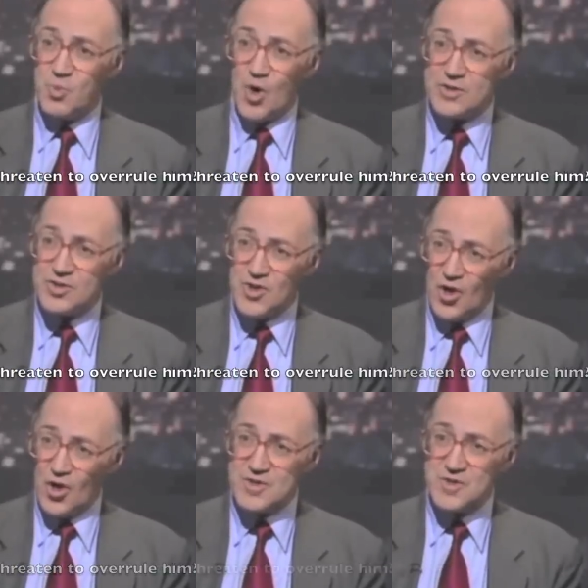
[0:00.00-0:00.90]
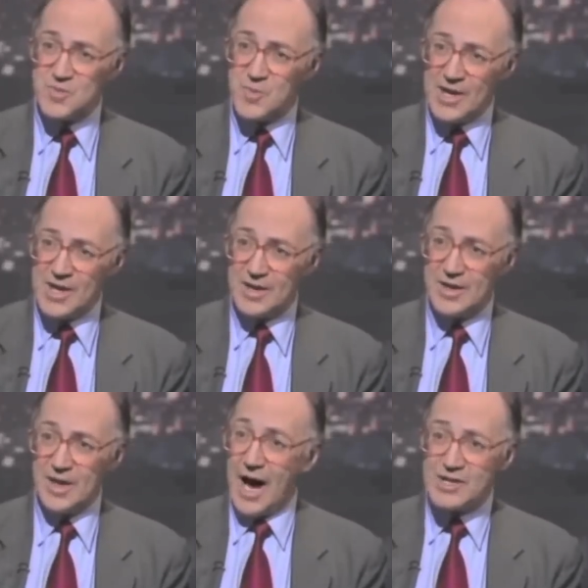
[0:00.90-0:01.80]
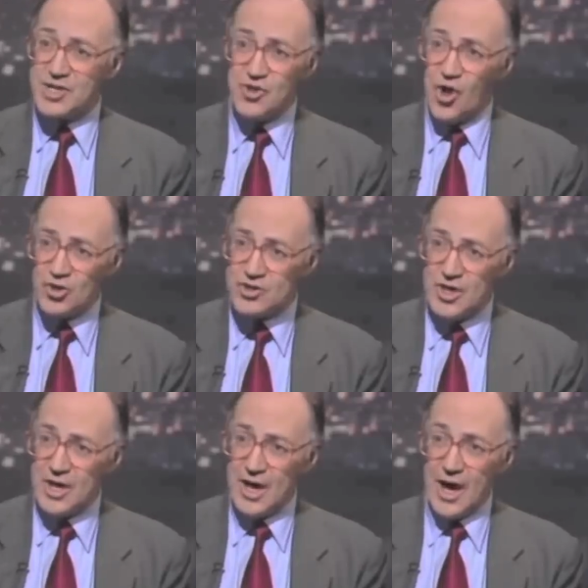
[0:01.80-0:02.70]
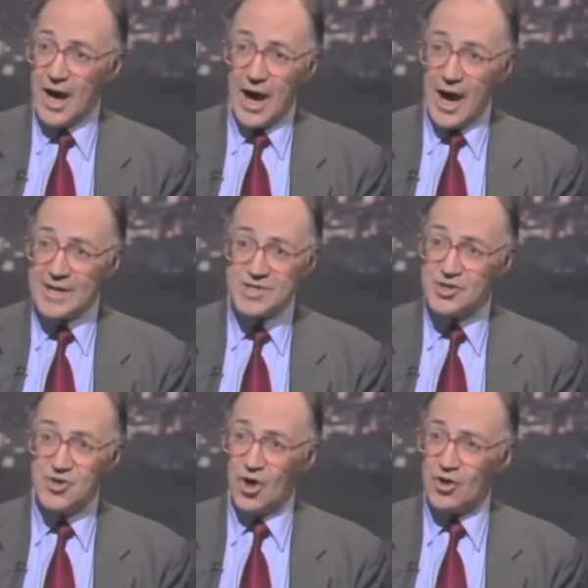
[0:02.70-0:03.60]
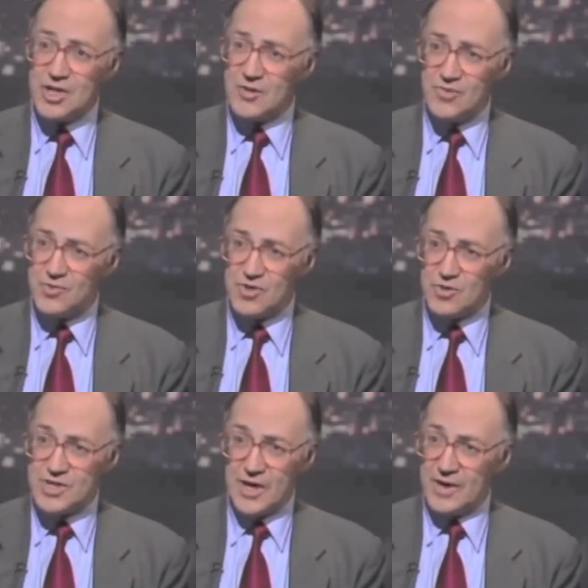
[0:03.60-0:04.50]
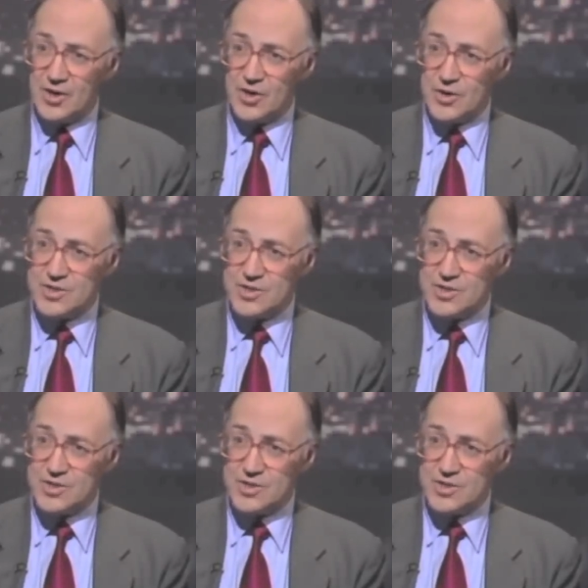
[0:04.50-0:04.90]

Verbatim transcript: was not suspended. Did you I did not, to overrule him? I did not overrule Derek Did Lewis. you